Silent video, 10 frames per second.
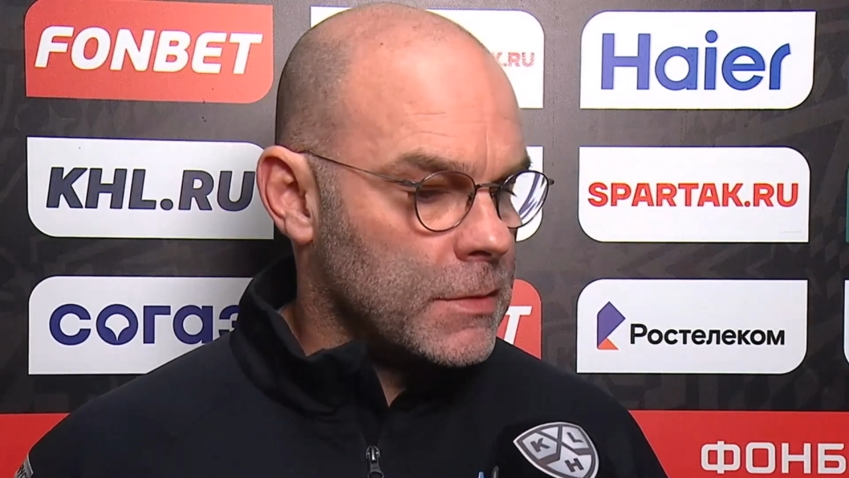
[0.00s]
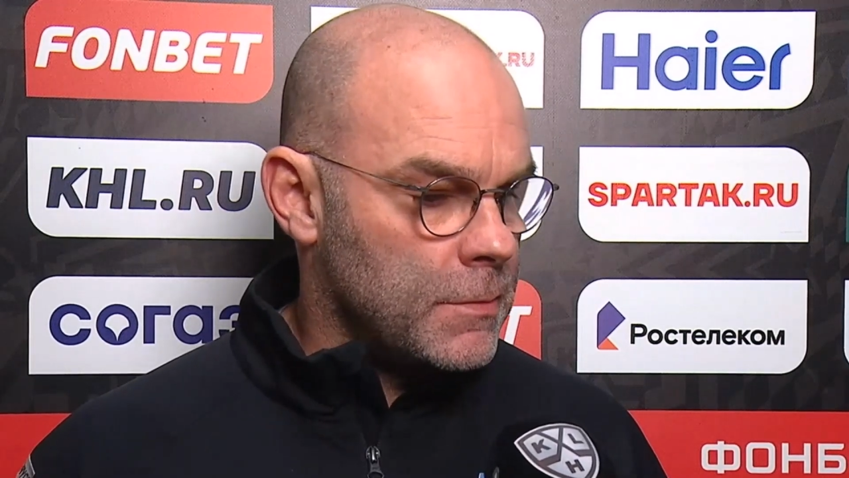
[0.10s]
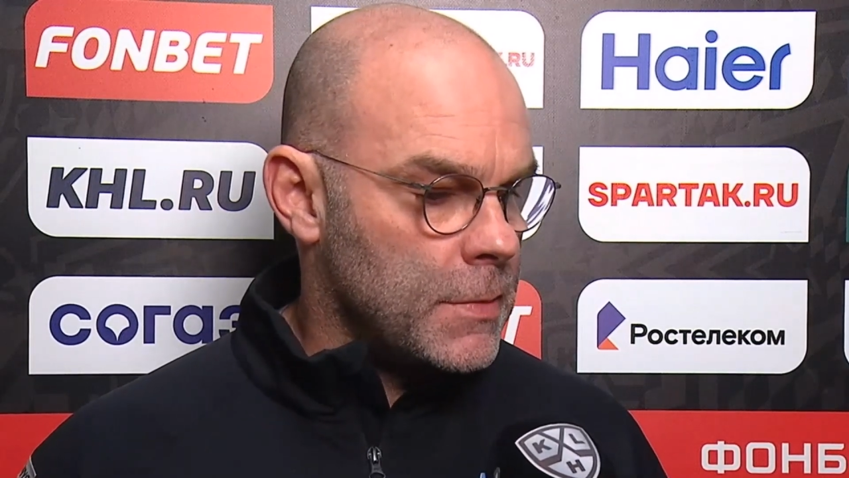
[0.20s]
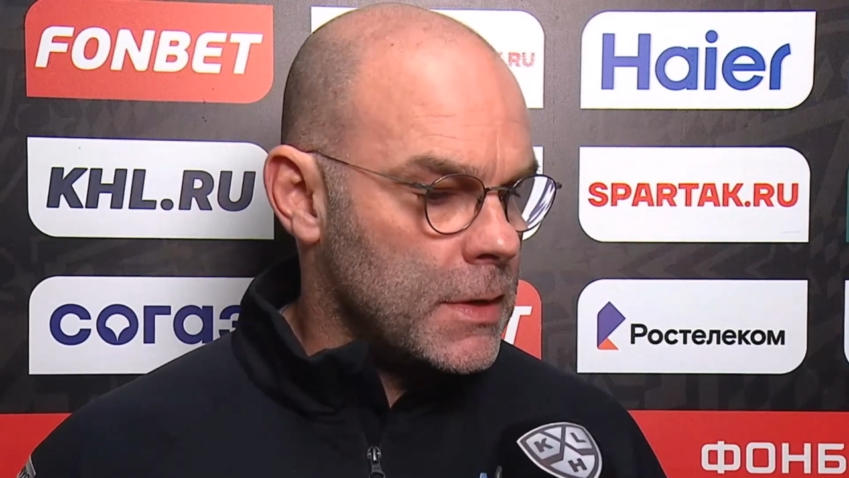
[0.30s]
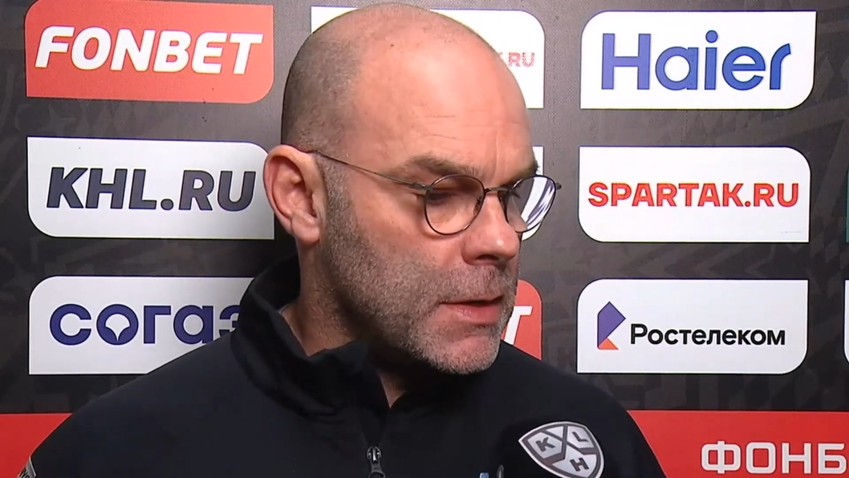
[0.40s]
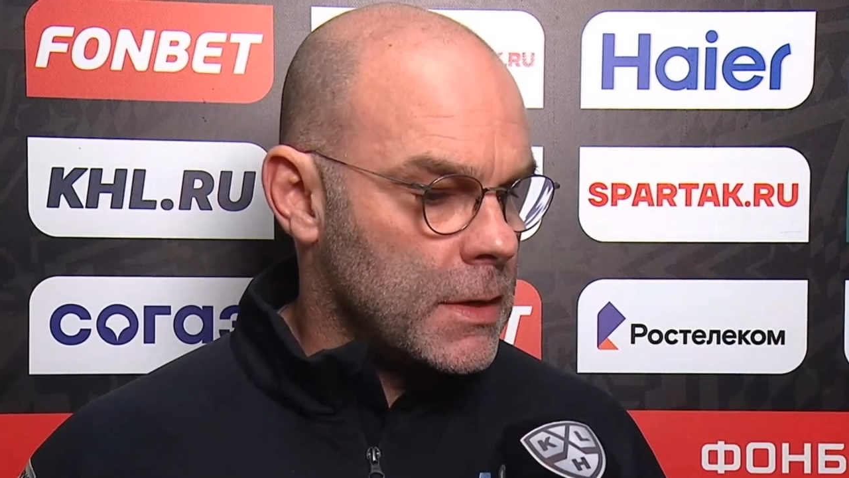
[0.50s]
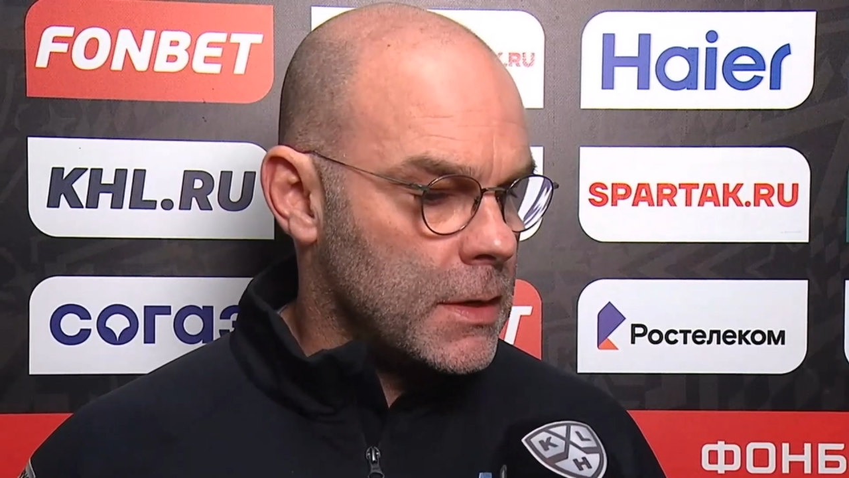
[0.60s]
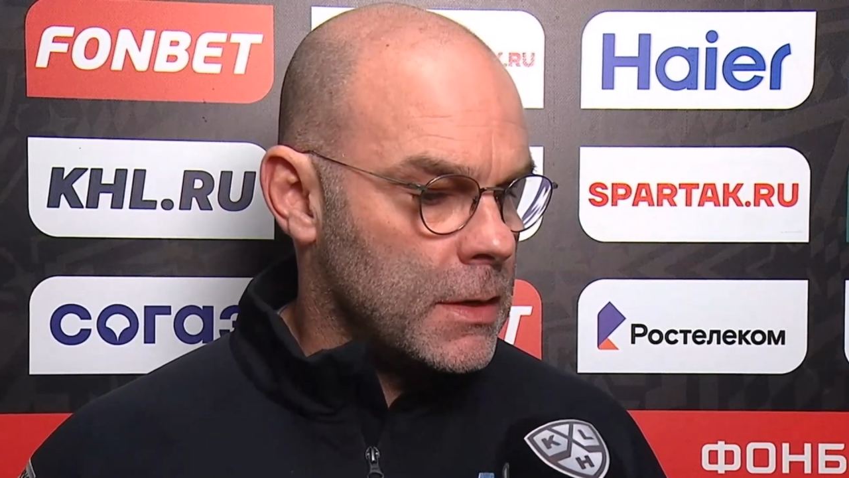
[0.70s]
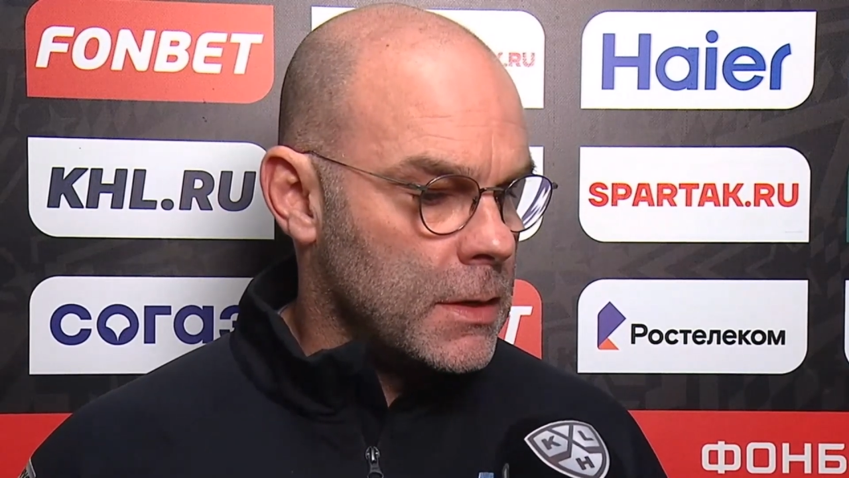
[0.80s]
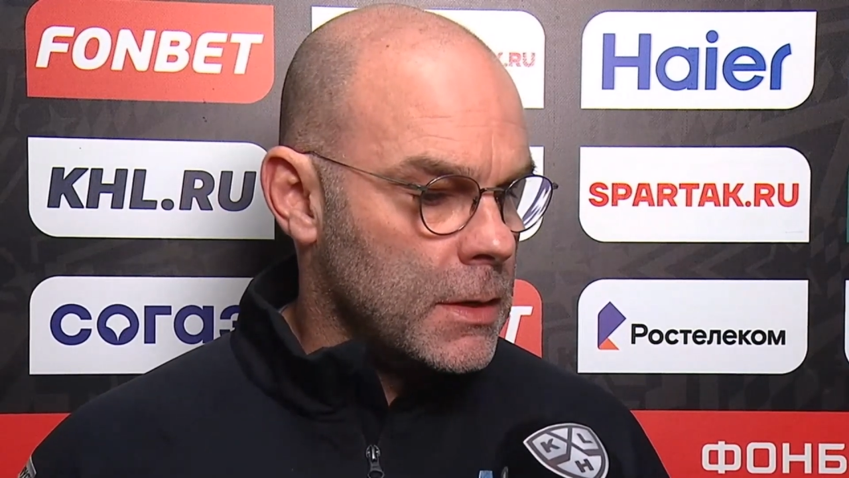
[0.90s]

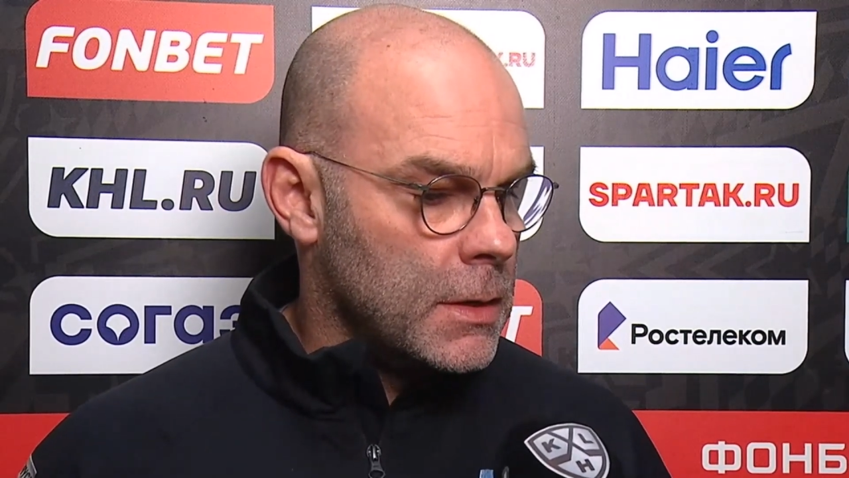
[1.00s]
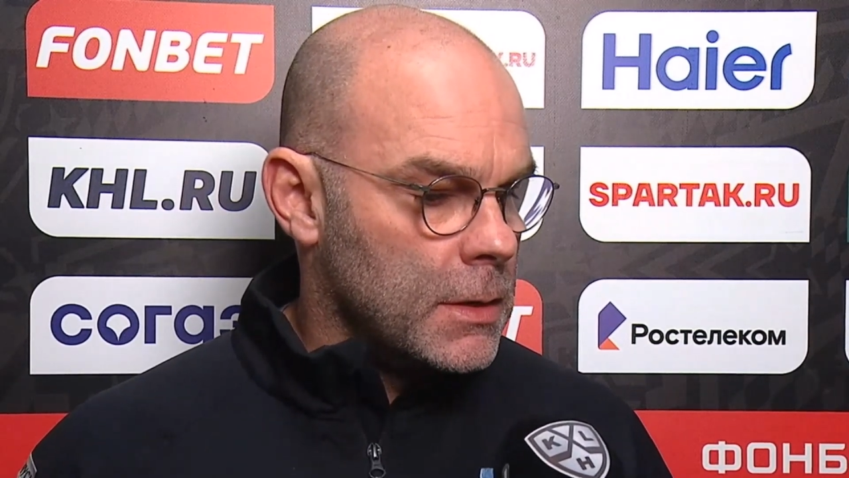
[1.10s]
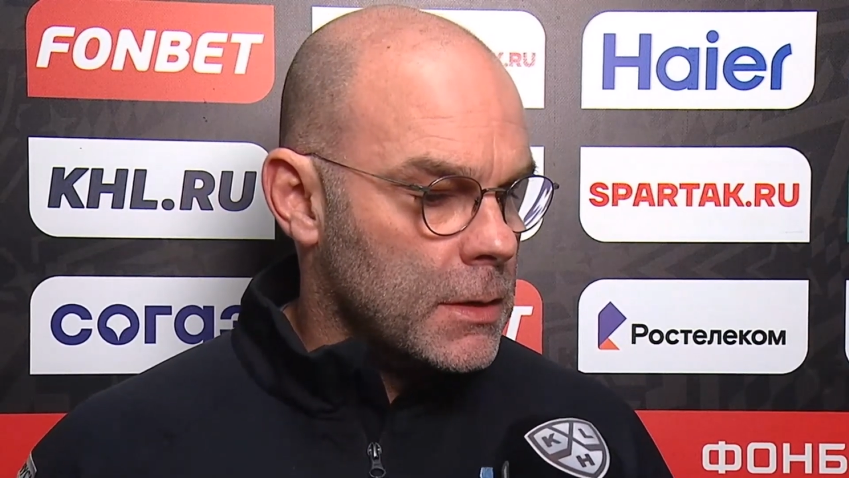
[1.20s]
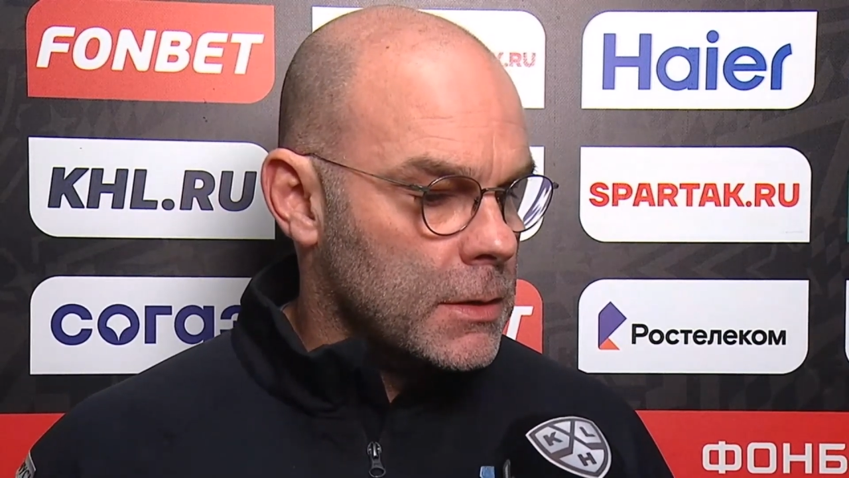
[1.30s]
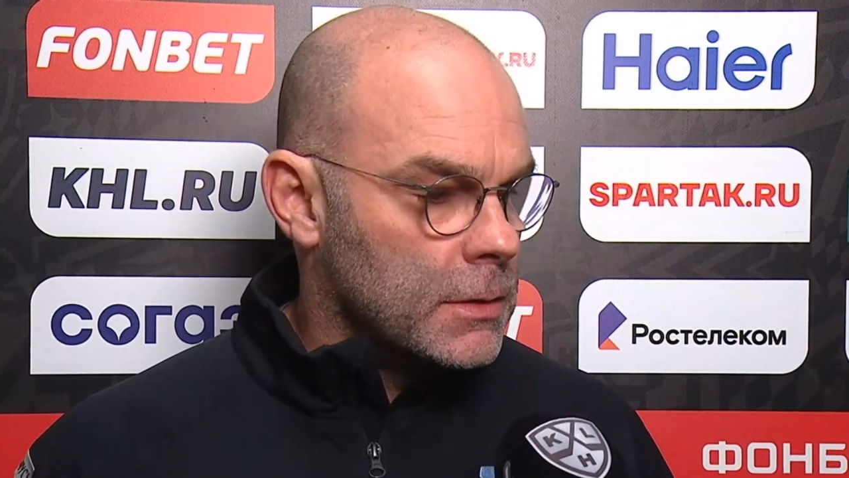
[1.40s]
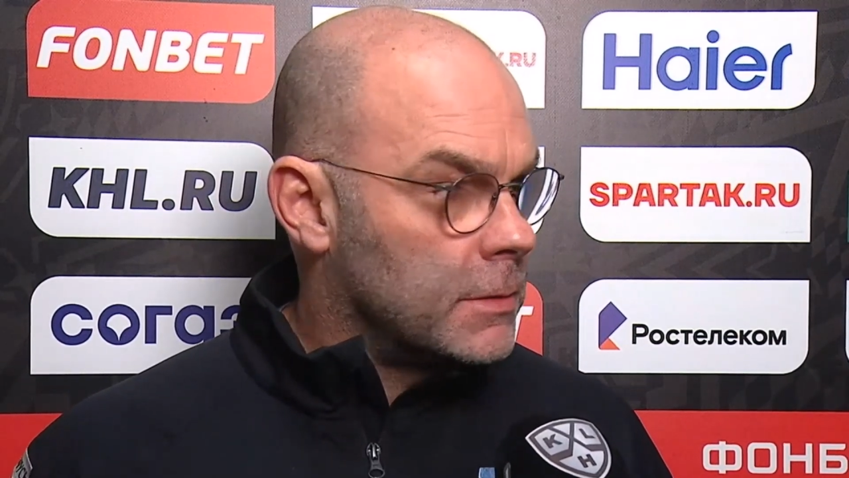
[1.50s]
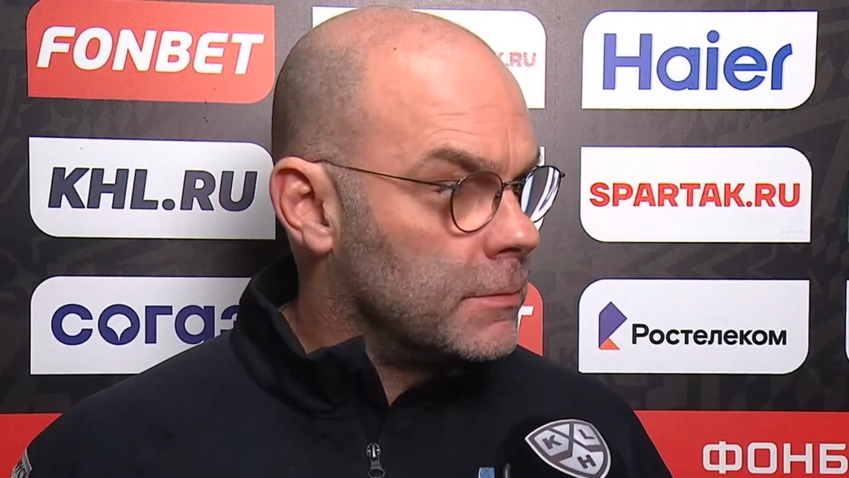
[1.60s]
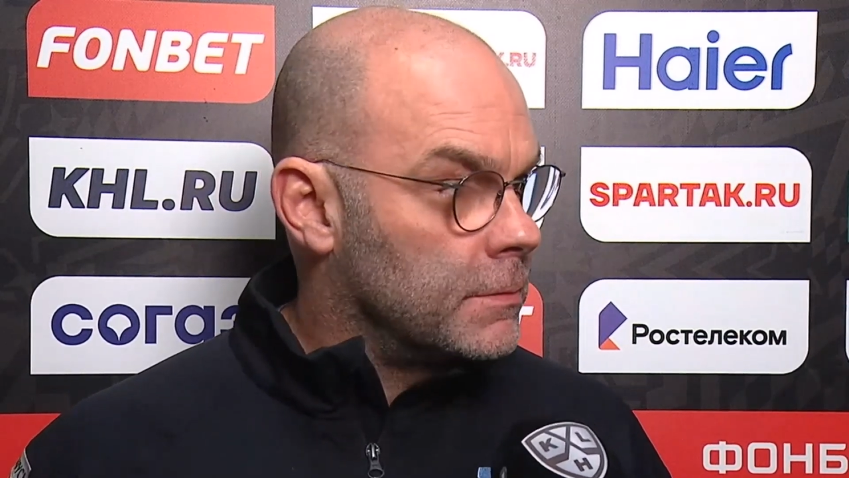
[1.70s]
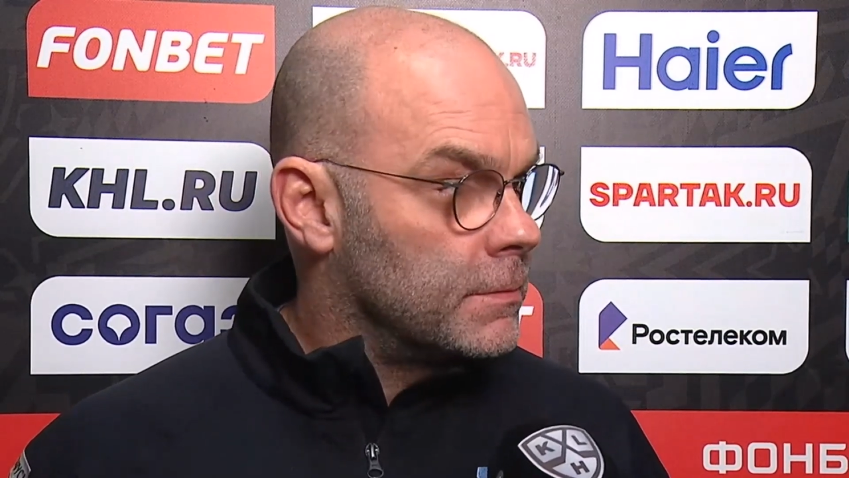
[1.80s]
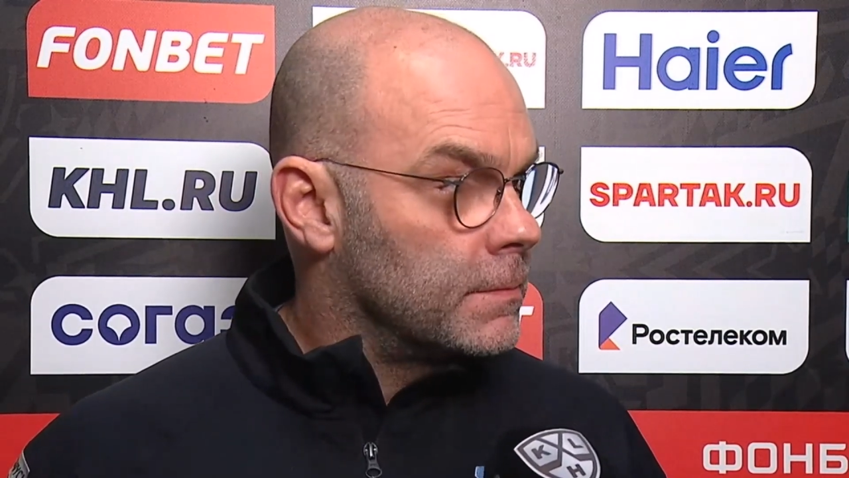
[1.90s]

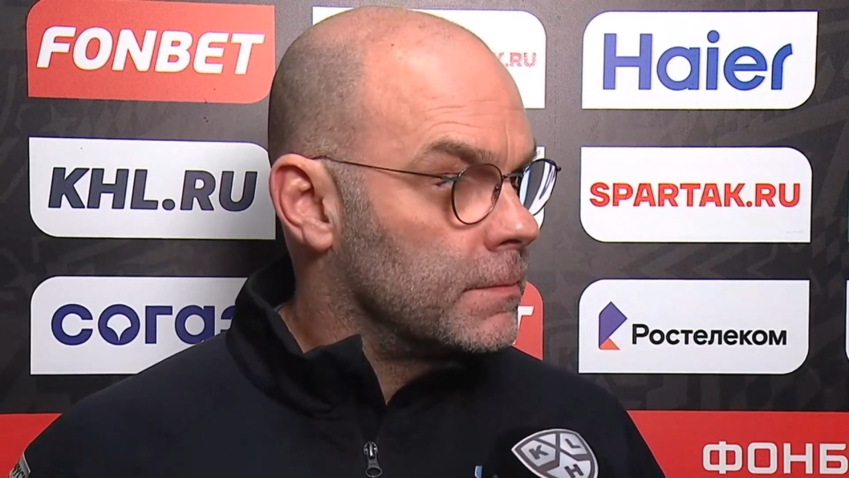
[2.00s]
some